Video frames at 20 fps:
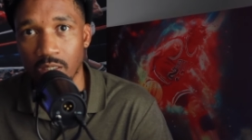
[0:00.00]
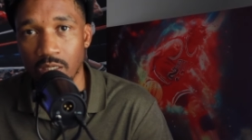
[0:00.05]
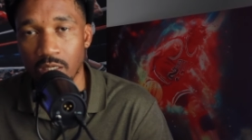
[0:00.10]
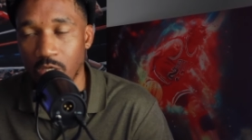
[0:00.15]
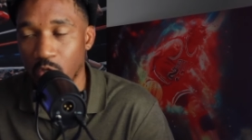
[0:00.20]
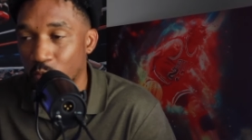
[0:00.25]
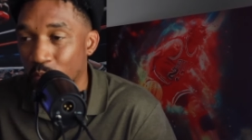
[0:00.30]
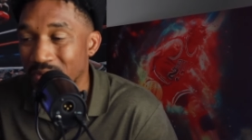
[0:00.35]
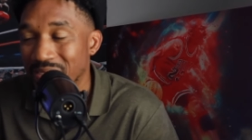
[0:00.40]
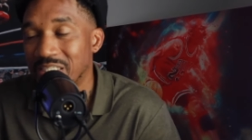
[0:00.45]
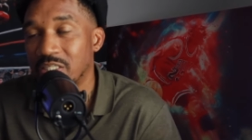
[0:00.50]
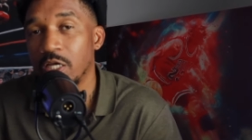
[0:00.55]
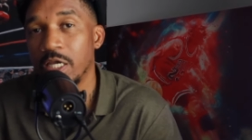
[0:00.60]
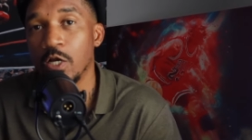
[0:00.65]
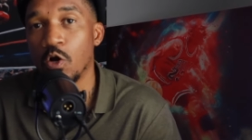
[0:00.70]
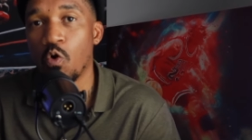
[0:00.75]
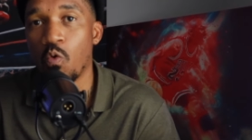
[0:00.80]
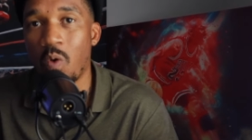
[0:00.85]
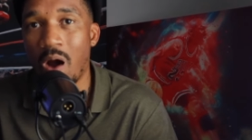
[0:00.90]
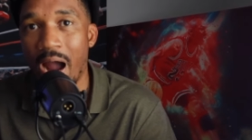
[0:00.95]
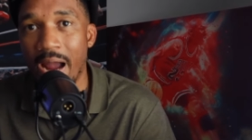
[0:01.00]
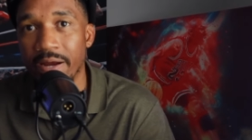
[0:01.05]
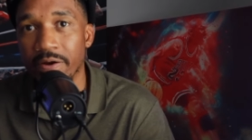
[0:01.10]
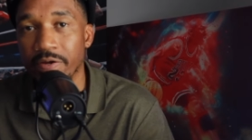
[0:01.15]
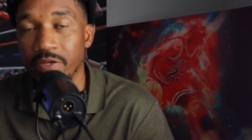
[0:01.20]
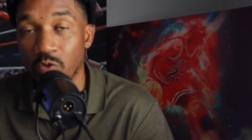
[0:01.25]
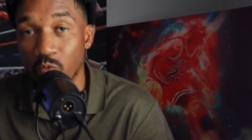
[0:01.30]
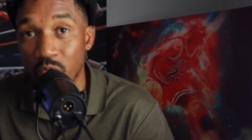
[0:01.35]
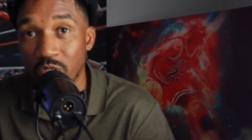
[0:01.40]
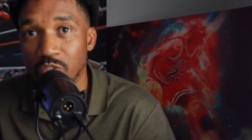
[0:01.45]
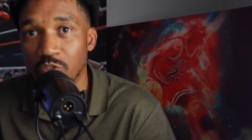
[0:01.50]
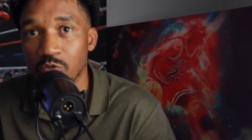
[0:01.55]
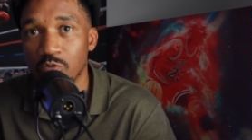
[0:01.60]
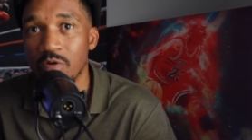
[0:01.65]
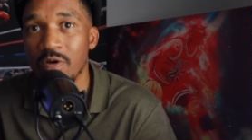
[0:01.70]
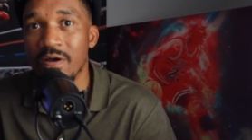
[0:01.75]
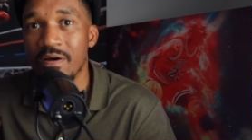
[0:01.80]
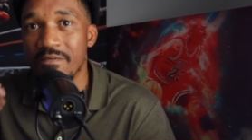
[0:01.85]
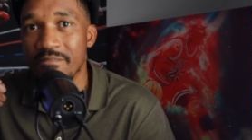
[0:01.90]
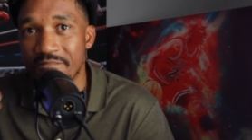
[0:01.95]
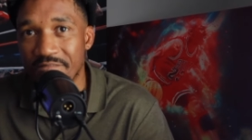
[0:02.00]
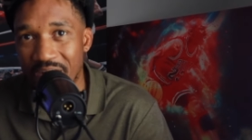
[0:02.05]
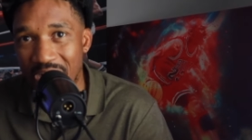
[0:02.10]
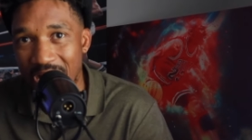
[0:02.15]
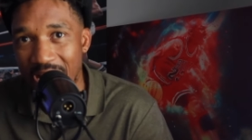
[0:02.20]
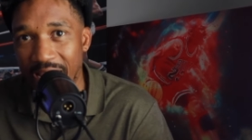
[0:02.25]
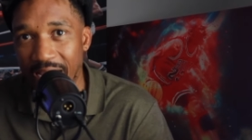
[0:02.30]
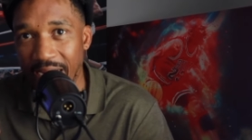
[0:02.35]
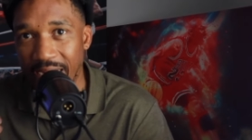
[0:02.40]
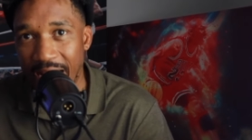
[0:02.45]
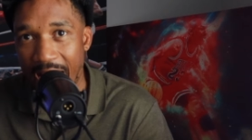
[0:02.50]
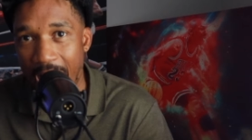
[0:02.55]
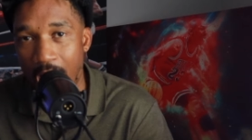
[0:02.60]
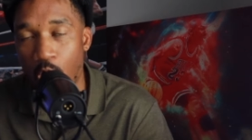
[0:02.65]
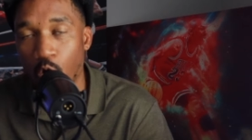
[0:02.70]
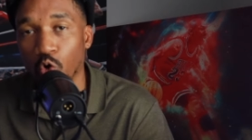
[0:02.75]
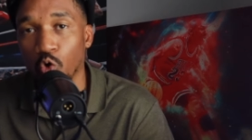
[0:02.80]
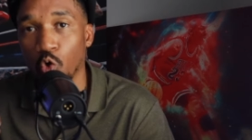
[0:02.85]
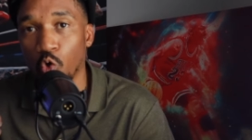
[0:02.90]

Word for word: He went to inquire. He went to find out